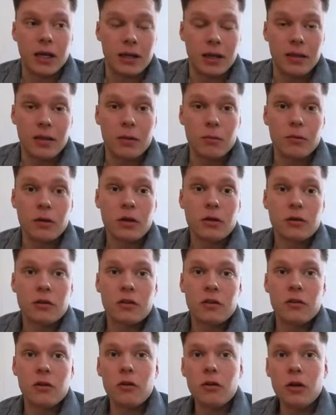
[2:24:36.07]
And then we could
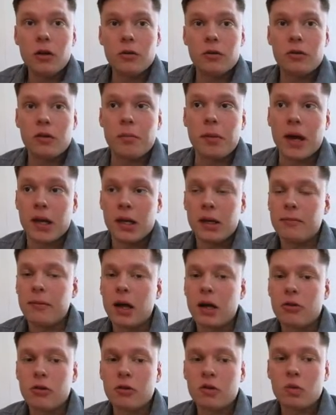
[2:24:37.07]
still use the panic
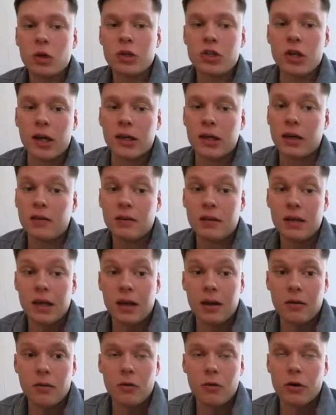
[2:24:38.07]
macros, which I guess I
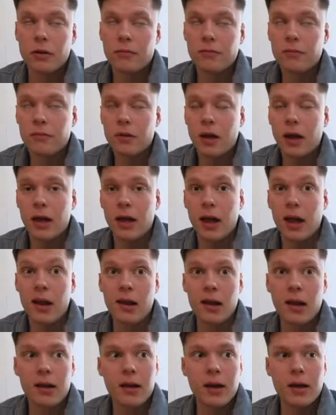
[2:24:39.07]

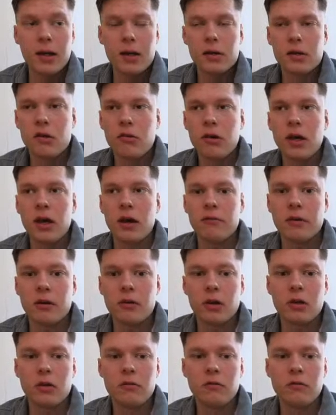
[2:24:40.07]
agree are very
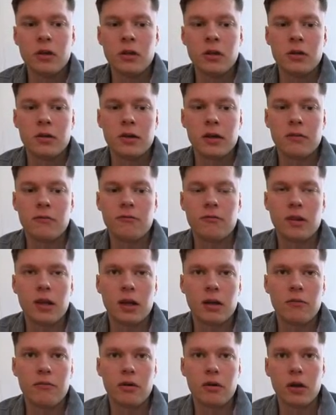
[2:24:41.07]
convenient and like
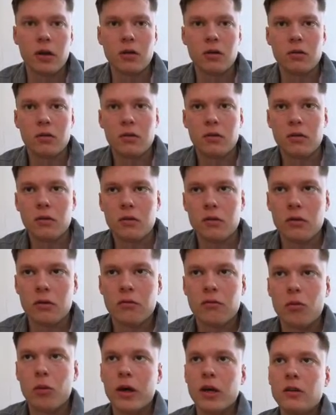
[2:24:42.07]
a very good sort
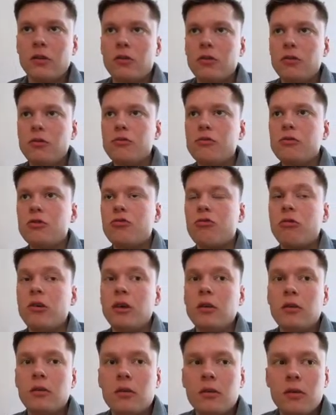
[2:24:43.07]
of way to
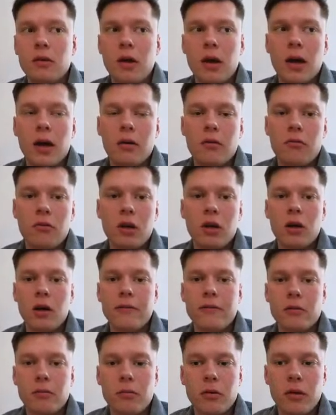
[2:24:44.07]
treat
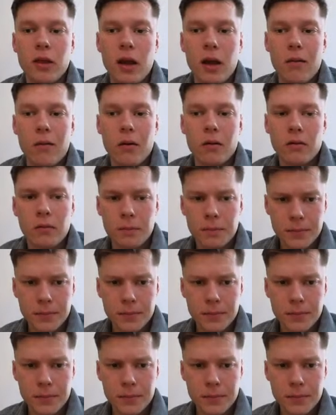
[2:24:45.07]
unrecoverable errors.